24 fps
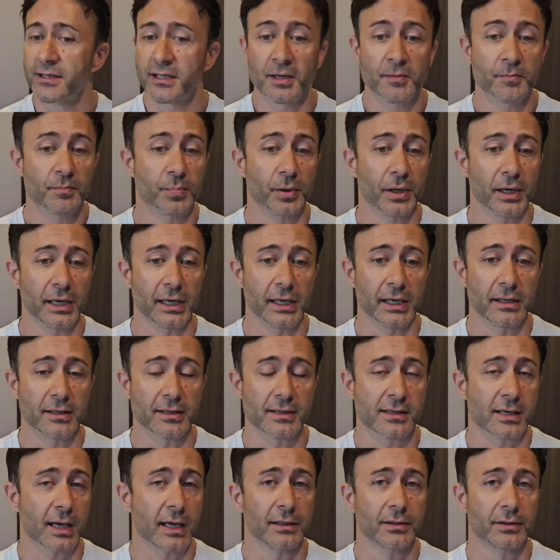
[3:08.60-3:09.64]
simply
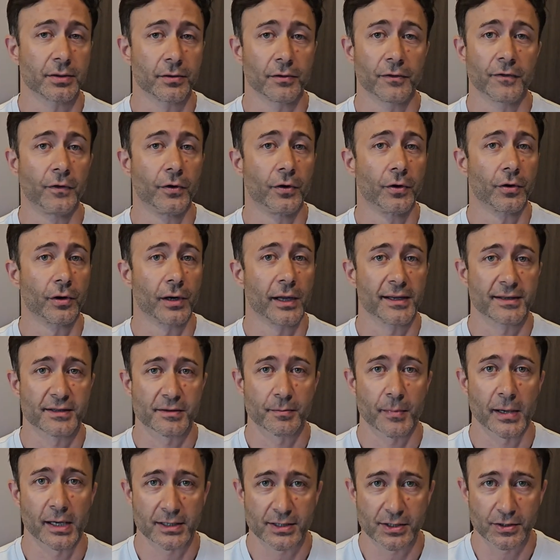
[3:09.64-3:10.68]
settle for less
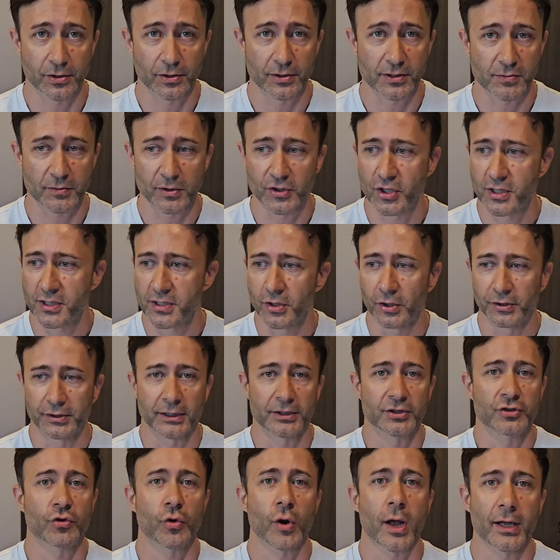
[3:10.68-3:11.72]
muscles, which is not
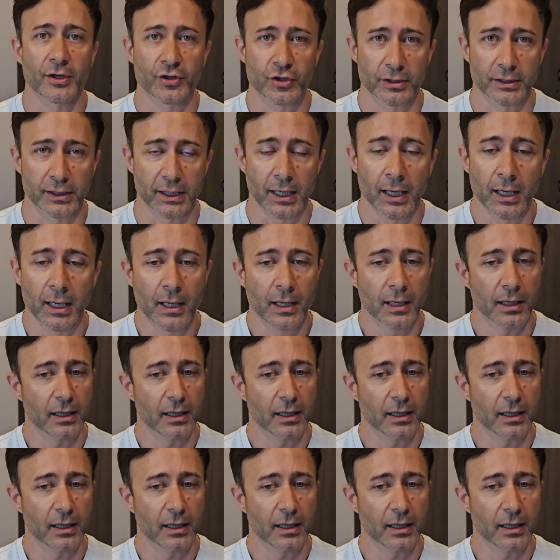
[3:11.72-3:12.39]
a tragedy.